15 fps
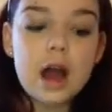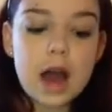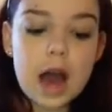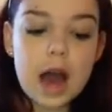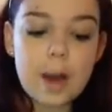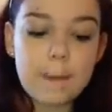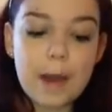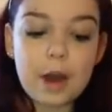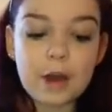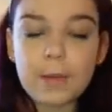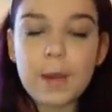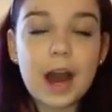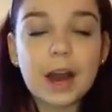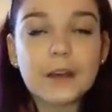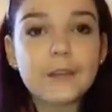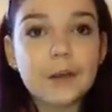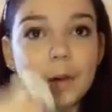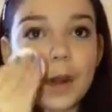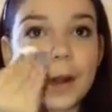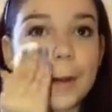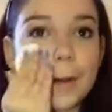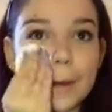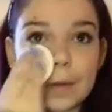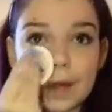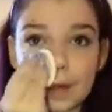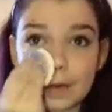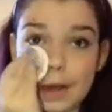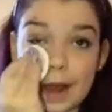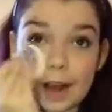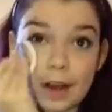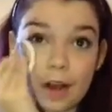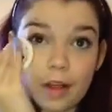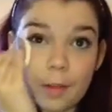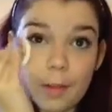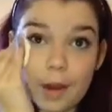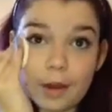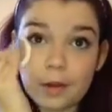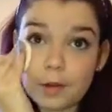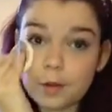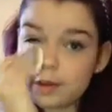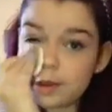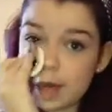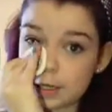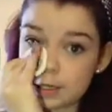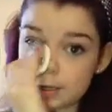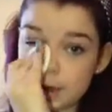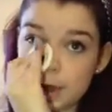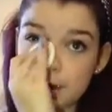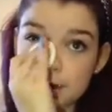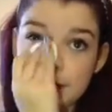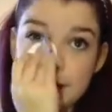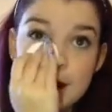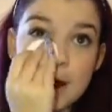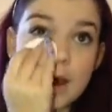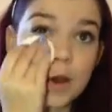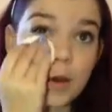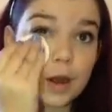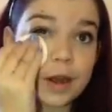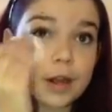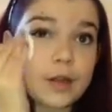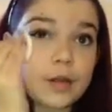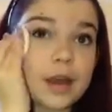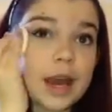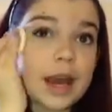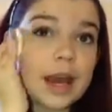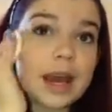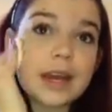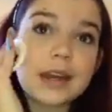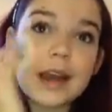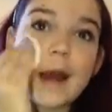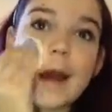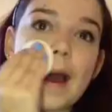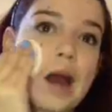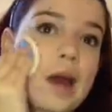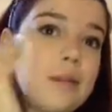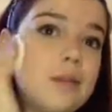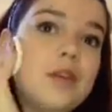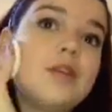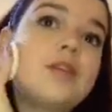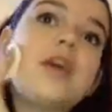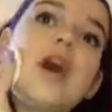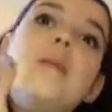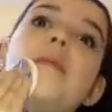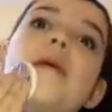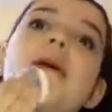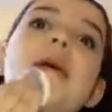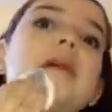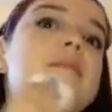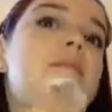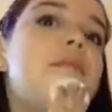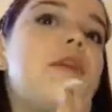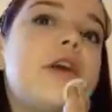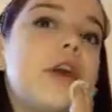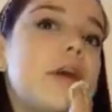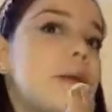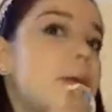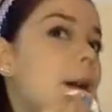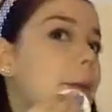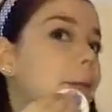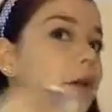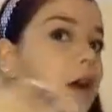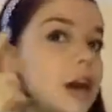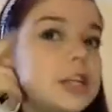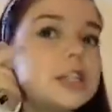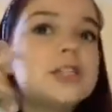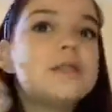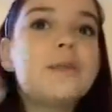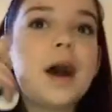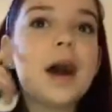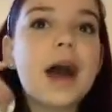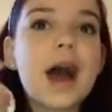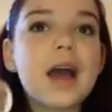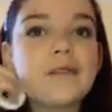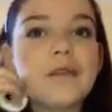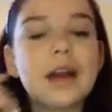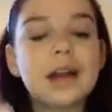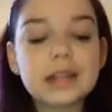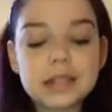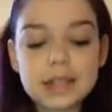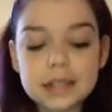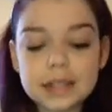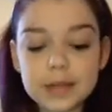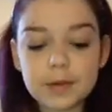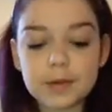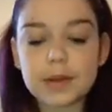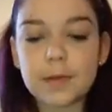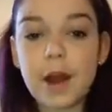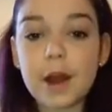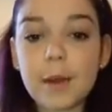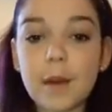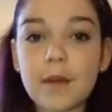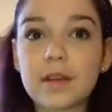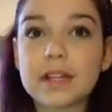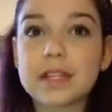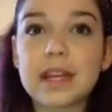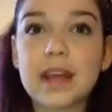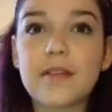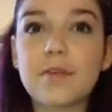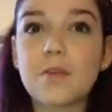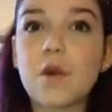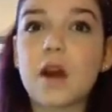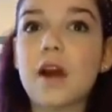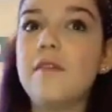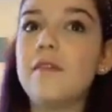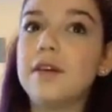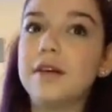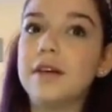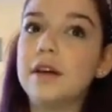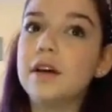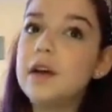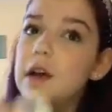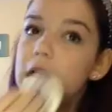Powder puff, or that's what I call them. I don't know what they're actually called. Or you can use a brush, but I find it's easier with the powder puff because it gives more of a